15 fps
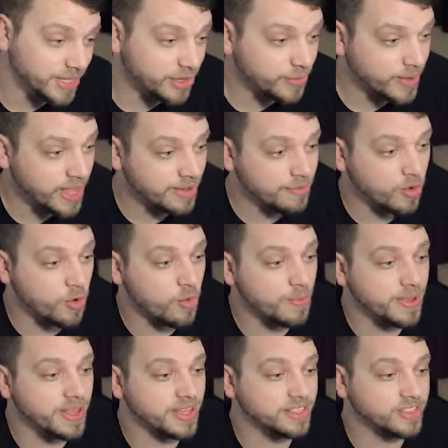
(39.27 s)
Now that we have
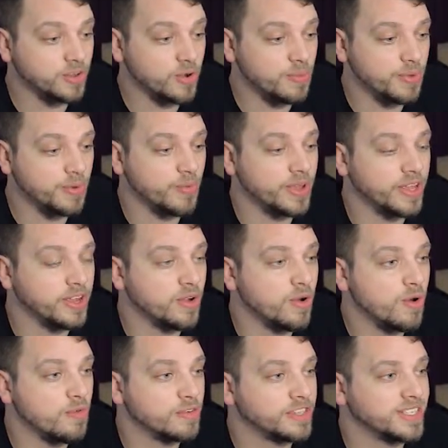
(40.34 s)
OBS open, we can
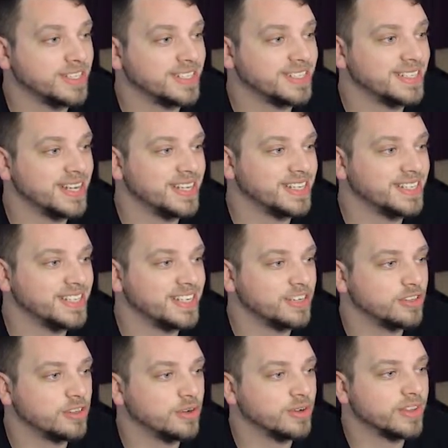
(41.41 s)
go over to the settings
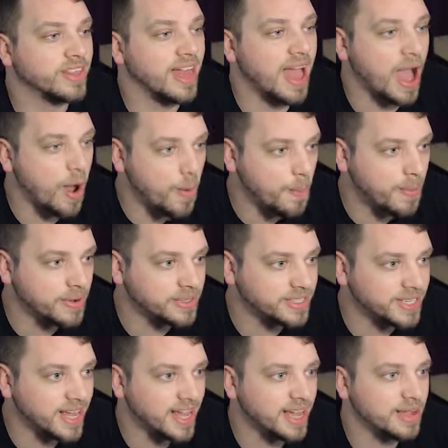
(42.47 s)
here, go to the output
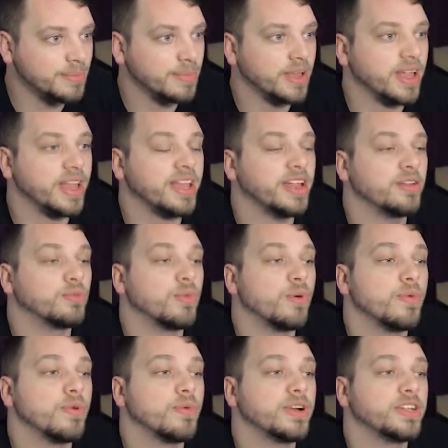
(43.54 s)
tab, and
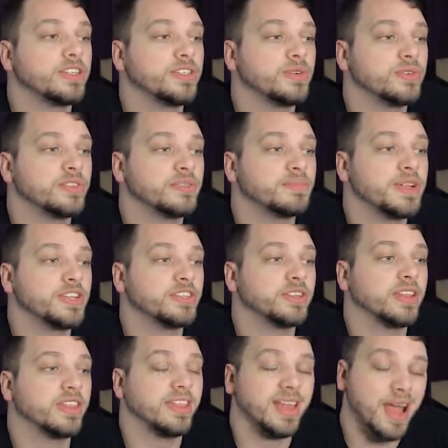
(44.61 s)
what we want to do is make
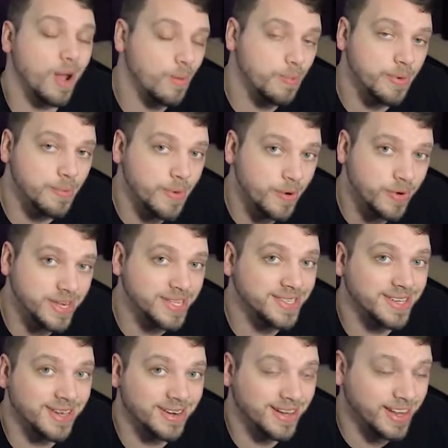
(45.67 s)
sure that the output mode is
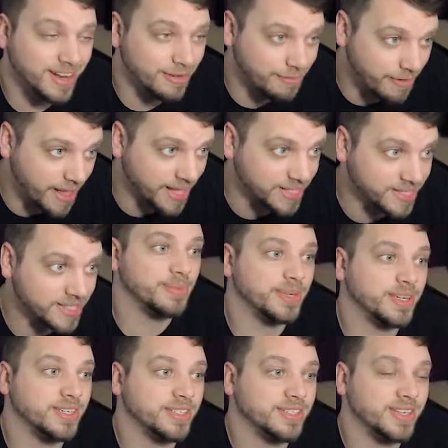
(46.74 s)
on advanced,
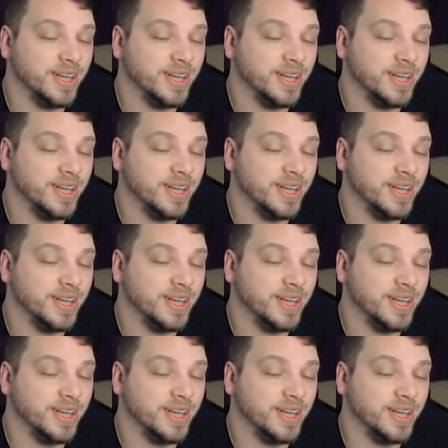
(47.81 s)
because